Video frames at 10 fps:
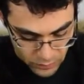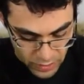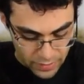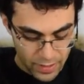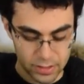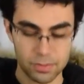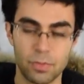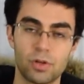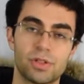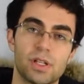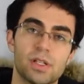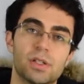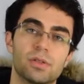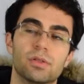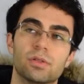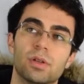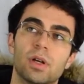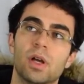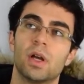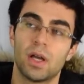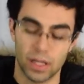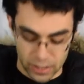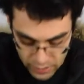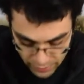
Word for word: And that's mostly to it can